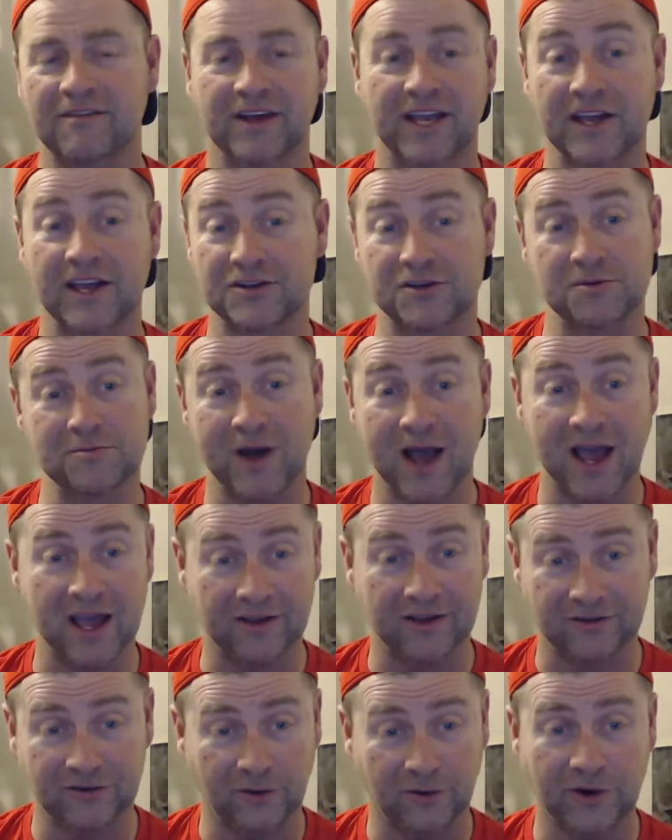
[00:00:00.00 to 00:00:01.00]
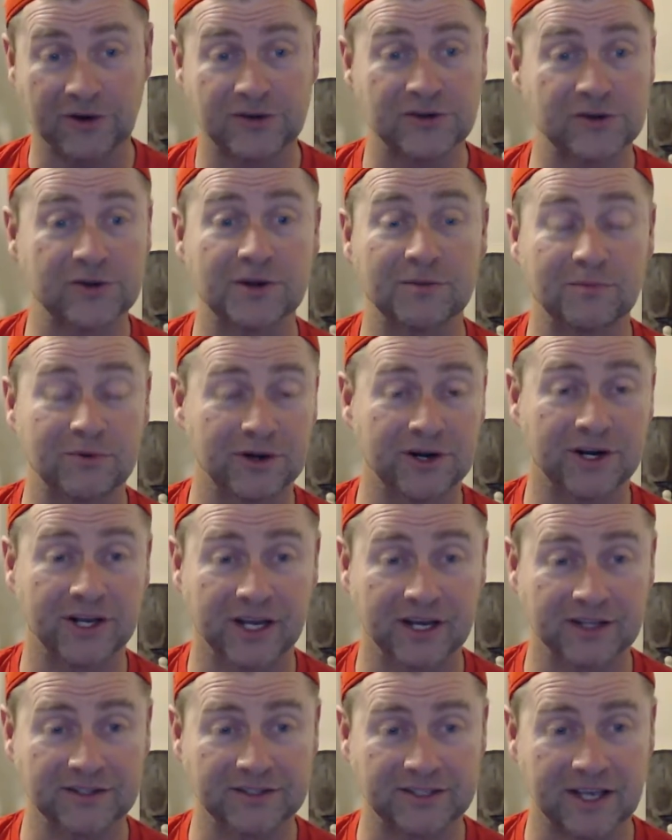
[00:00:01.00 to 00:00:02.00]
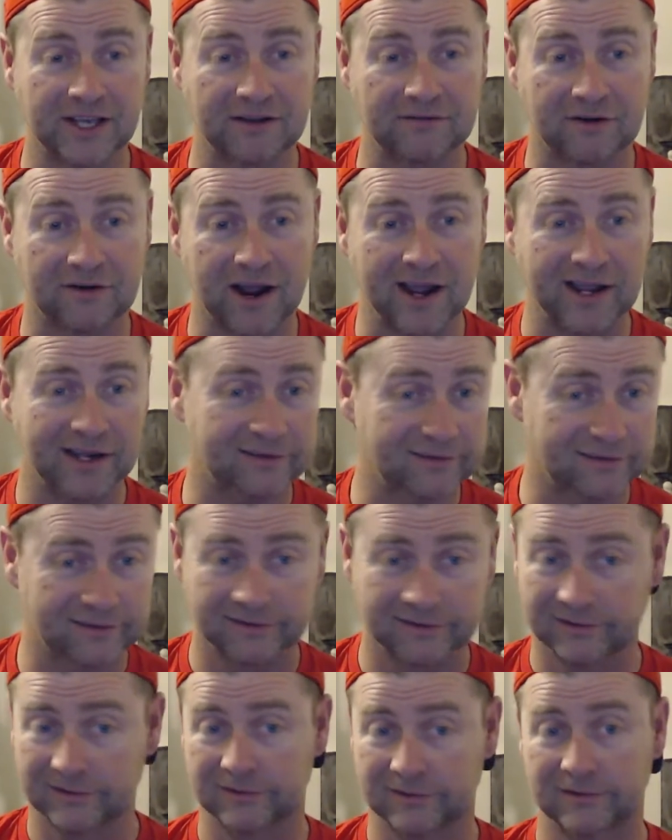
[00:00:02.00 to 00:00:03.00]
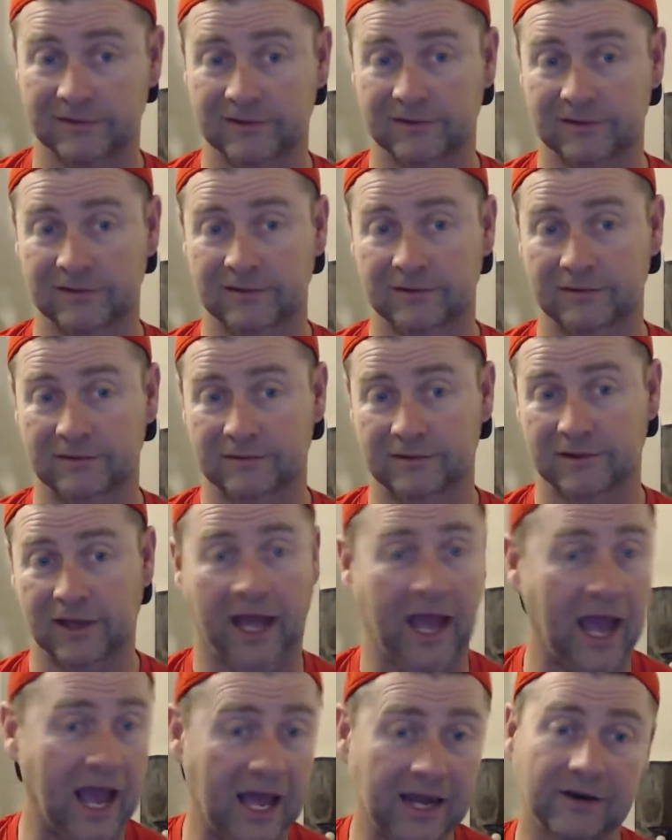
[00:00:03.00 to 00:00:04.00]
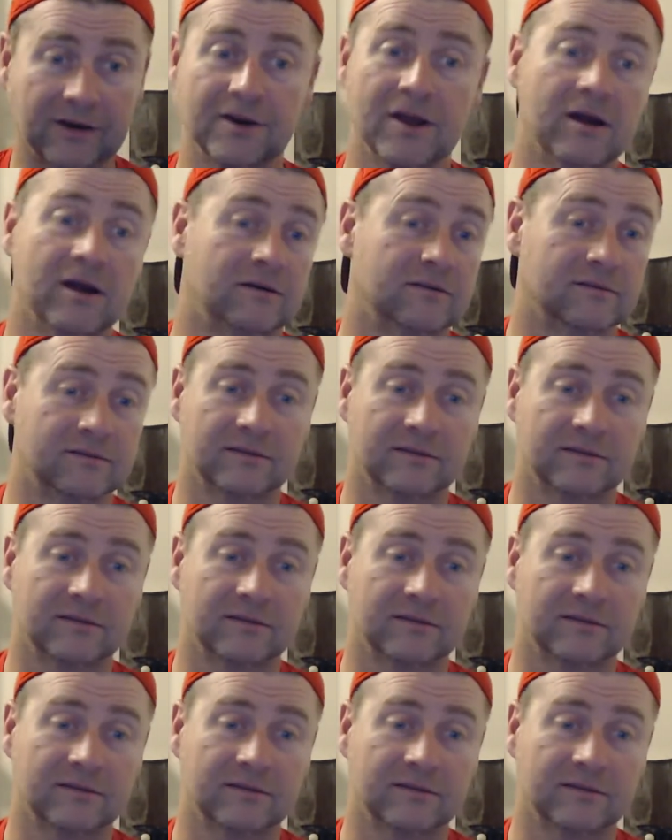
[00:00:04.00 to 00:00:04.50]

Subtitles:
I guess you buy a storage unit and put it in a gun safe, right? I don't know.